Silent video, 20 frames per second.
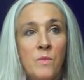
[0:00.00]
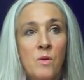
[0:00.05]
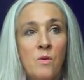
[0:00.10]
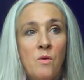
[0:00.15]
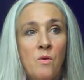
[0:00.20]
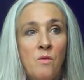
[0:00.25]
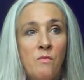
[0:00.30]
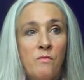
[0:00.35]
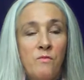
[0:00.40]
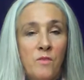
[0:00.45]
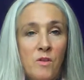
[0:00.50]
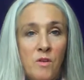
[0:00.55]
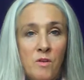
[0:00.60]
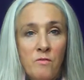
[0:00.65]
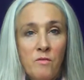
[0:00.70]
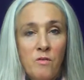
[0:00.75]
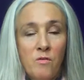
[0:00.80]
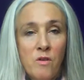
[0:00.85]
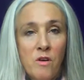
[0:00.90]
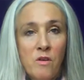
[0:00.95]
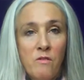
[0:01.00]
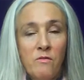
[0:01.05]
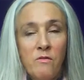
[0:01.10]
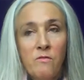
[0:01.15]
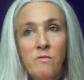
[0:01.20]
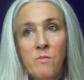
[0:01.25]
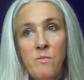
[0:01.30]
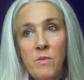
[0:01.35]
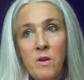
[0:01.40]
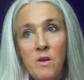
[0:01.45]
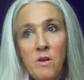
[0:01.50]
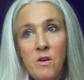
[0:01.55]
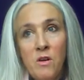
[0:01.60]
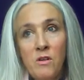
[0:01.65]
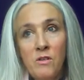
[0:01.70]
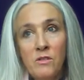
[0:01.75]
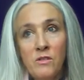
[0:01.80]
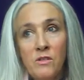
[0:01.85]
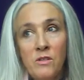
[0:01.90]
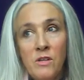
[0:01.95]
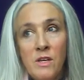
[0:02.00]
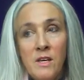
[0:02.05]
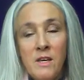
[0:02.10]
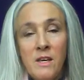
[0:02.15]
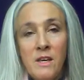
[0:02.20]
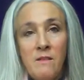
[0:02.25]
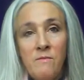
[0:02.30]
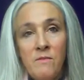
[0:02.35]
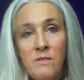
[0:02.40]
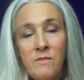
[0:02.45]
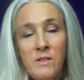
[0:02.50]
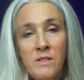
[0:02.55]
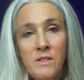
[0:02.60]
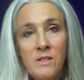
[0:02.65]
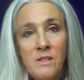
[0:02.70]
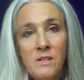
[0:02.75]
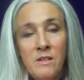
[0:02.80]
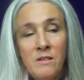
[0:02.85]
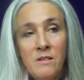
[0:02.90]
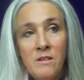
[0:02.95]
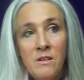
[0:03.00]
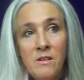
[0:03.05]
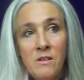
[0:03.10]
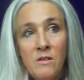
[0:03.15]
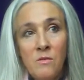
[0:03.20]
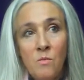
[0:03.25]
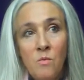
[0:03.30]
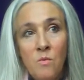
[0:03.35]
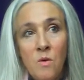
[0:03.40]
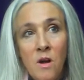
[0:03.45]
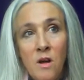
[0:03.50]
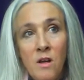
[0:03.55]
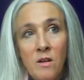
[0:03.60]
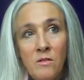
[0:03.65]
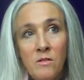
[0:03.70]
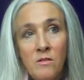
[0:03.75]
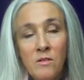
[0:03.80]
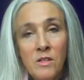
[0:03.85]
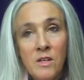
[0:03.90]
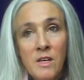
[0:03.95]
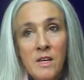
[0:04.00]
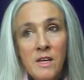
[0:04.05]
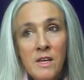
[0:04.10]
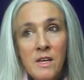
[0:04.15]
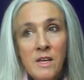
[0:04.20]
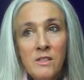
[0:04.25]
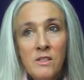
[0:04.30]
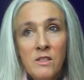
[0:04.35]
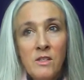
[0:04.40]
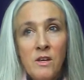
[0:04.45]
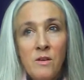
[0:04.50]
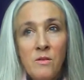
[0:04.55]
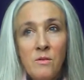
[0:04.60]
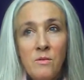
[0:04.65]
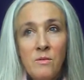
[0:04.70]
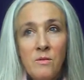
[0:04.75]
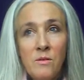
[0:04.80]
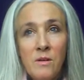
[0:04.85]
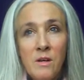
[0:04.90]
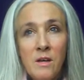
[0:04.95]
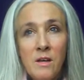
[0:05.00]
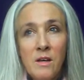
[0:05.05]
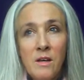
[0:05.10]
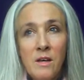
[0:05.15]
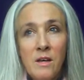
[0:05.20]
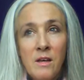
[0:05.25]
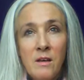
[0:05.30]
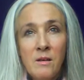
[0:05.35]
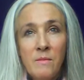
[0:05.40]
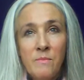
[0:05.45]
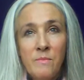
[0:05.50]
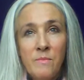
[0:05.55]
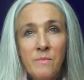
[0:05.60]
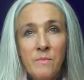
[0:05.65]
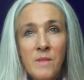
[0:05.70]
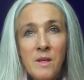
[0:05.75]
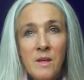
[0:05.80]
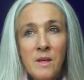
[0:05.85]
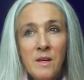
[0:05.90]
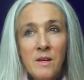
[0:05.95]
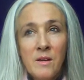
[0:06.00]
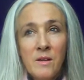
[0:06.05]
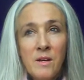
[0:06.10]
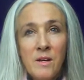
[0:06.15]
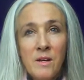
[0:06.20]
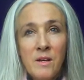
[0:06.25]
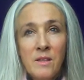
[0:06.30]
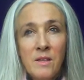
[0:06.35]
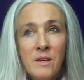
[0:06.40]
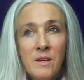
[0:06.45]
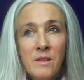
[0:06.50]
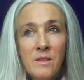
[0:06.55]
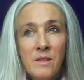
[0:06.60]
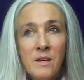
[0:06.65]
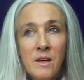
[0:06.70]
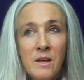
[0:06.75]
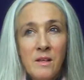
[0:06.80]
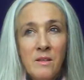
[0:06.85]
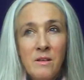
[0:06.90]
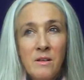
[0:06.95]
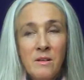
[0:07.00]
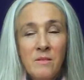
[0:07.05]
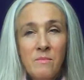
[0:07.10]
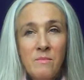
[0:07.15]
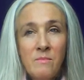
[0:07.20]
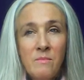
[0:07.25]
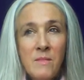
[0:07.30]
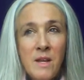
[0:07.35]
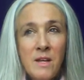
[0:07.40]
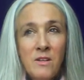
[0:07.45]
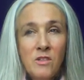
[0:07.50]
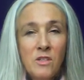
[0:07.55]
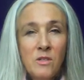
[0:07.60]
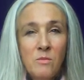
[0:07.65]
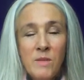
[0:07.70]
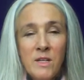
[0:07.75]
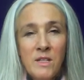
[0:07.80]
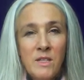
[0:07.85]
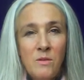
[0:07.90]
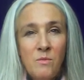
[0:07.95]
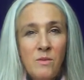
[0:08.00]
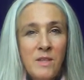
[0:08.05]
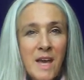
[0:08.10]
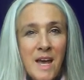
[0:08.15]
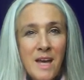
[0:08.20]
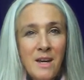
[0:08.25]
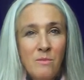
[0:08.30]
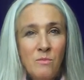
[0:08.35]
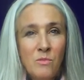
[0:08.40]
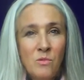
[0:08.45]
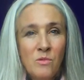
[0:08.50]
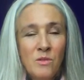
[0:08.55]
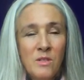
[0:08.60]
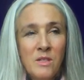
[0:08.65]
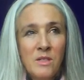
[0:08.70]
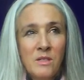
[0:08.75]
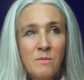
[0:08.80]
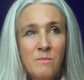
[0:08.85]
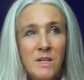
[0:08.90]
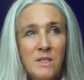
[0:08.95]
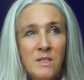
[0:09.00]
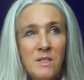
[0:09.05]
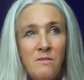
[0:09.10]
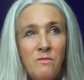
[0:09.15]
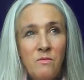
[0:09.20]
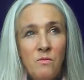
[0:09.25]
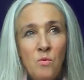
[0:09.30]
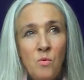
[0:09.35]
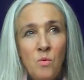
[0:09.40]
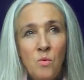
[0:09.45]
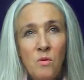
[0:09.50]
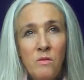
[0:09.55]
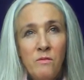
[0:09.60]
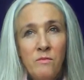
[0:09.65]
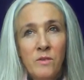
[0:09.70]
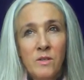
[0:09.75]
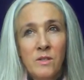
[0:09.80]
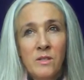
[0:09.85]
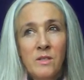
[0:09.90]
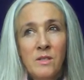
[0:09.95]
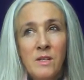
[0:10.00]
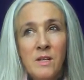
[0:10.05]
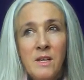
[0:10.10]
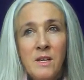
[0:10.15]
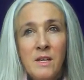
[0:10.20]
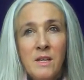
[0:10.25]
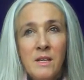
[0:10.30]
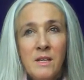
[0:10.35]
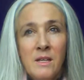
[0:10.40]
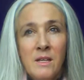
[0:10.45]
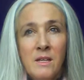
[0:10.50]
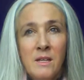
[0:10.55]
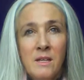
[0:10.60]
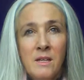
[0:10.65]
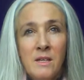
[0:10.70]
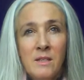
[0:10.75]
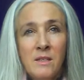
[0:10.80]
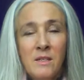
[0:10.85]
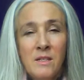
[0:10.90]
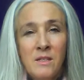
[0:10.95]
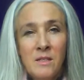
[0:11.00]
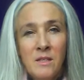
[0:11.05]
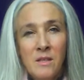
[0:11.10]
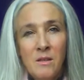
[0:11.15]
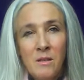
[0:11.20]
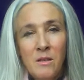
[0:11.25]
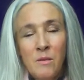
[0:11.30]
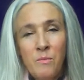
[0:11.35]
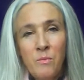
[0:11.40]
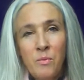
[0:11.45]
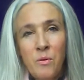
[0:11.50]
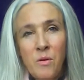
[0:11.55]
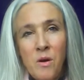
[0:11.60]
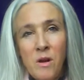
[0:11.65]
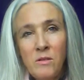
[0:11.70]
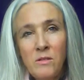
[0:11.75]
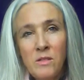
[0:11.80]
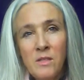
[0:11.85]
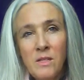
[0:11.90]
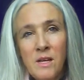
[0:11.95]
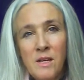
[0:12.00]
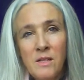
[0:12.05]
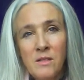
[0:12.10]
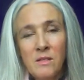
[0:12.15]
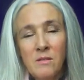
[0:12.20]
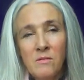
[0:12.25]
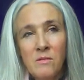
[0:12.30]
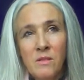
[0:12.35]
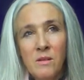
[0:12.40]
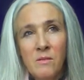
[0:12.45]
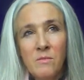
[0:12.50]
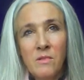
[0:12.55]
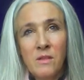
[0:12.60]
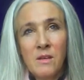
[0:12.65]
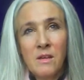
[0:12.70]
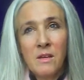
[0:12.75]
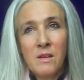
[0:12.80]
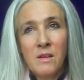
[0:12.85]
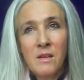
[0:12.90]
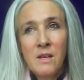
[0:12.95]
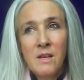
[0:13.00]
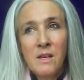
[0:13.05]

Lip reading: of growth of a plant, even if it's in wild. So I think, and nature's messy with animals, it's messy for all of us. The process of something